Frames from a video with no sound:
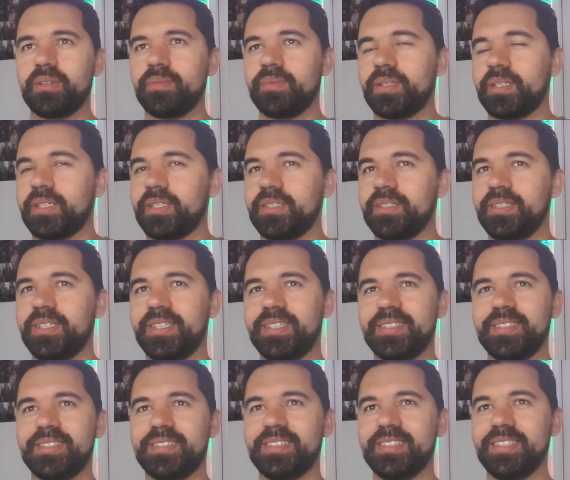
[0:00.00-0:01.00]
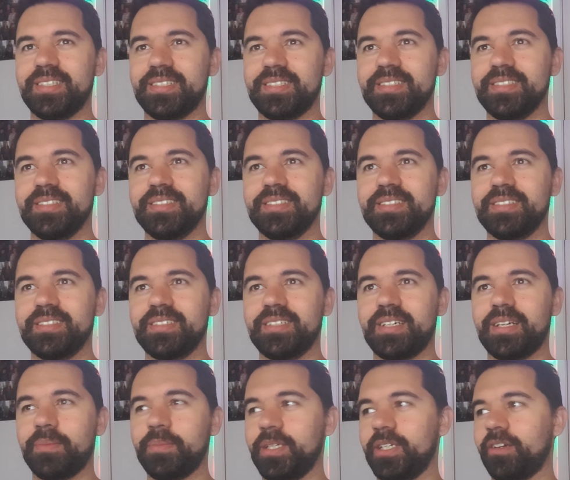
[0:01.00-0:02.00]
But yeah,
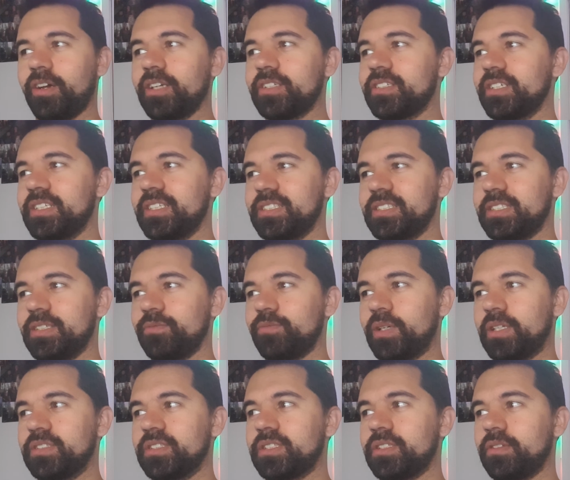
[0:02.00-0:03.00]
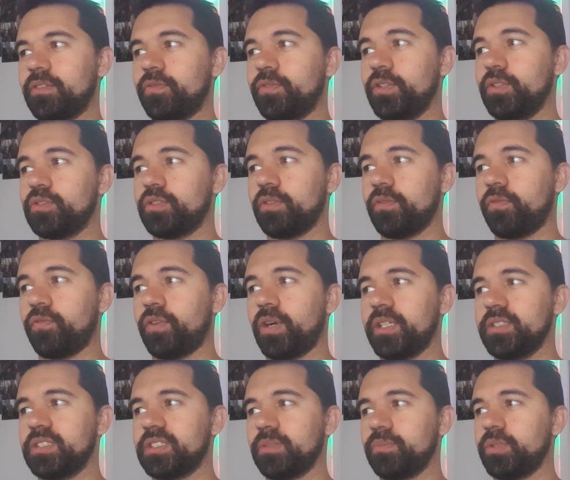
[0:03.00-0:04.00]
I mean, I could easily run to the future,
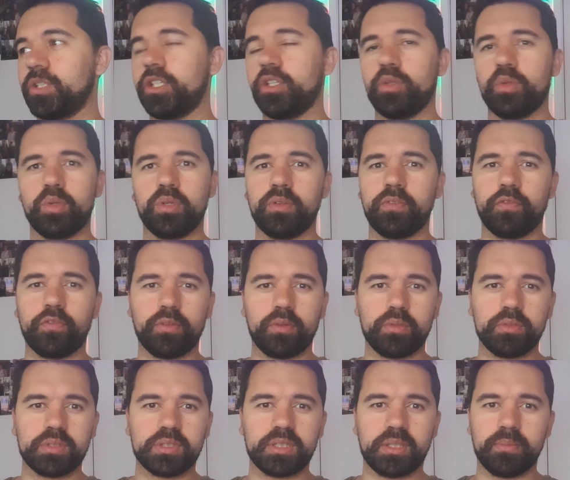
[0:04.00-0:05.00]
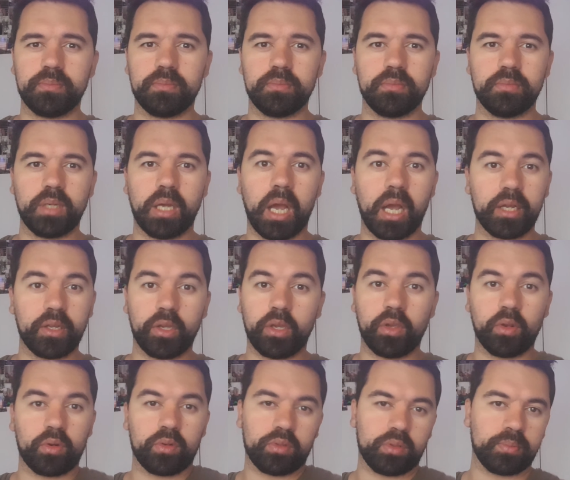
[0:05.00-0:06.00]
find some cure for some
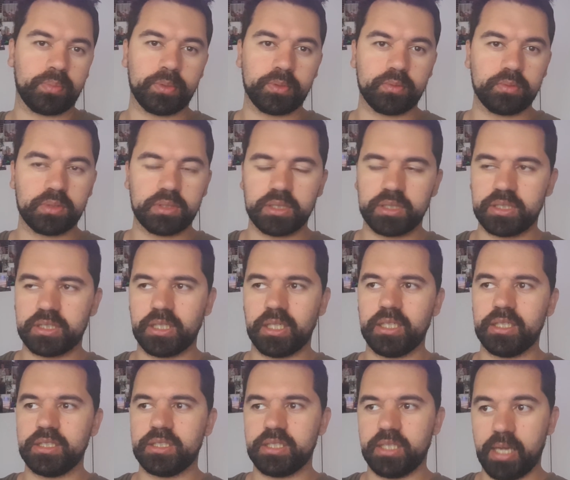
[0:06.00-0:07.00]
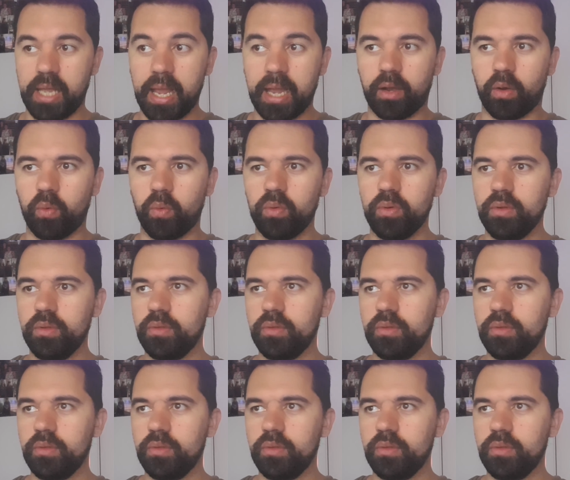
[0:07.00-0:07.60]
uncurable disease now,